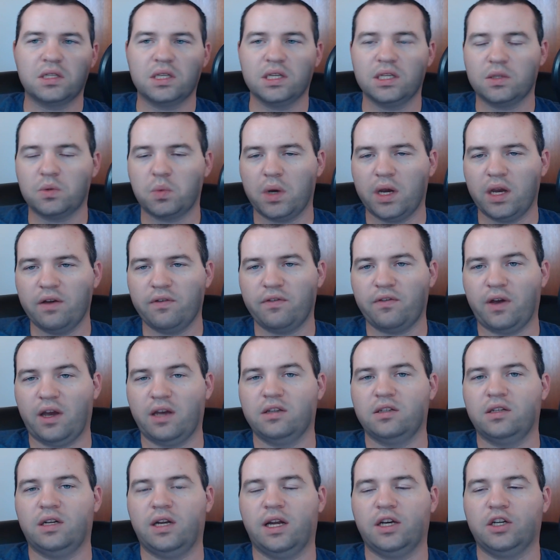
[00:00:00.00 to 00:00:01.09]
this wave
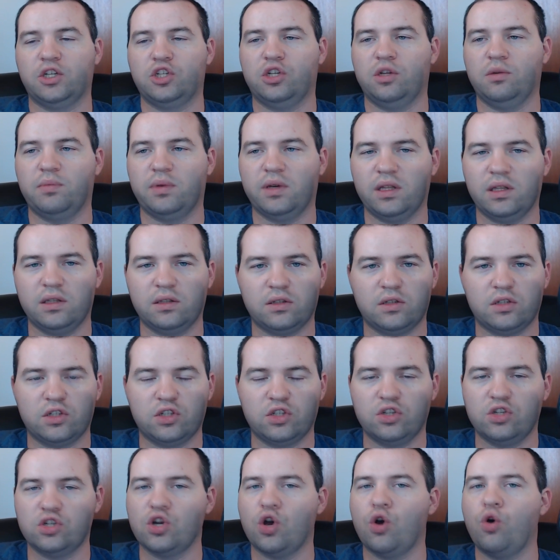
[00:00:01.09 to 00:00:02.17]
hasn't actually been
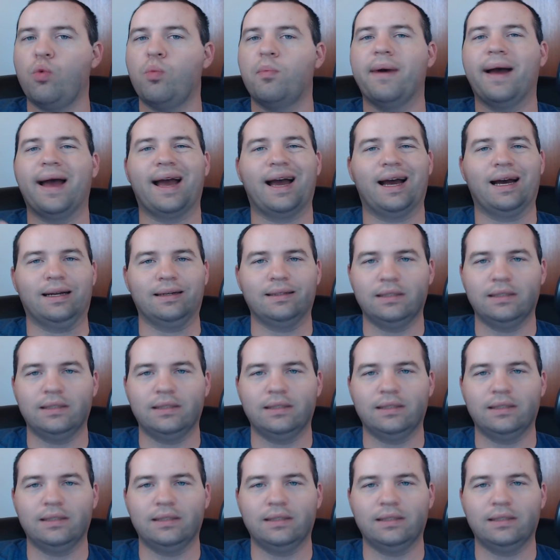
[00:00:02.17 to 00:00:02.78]
so bad,